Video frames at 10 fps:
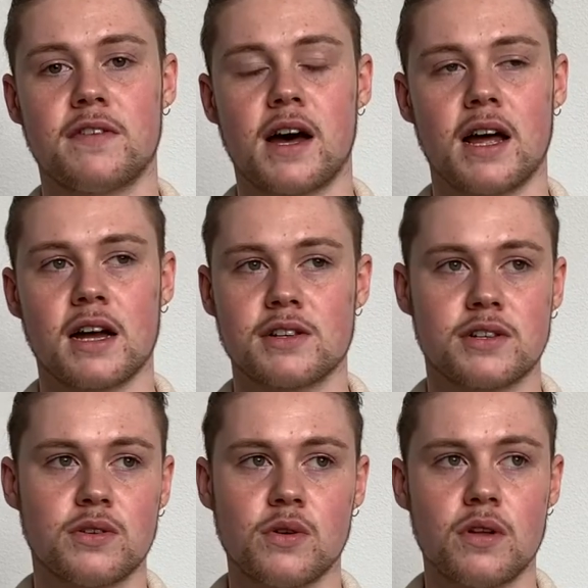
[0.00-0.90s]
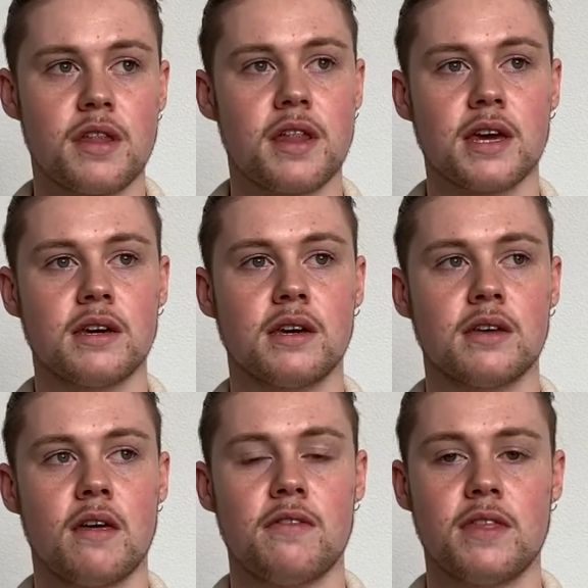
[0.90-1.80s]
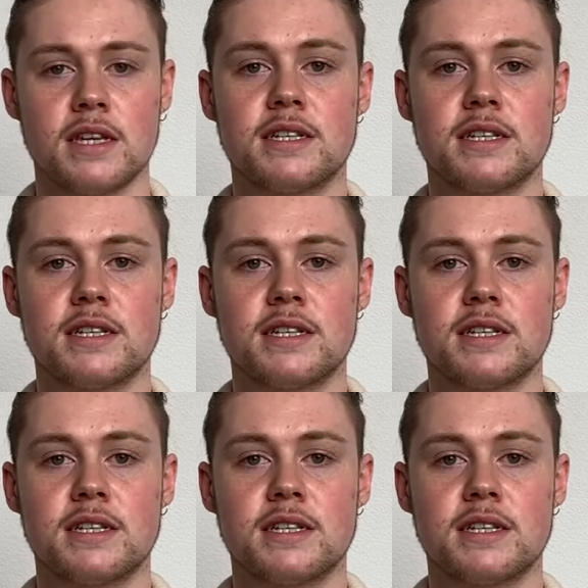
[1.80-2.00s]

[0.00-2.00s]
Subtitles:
I just don't think this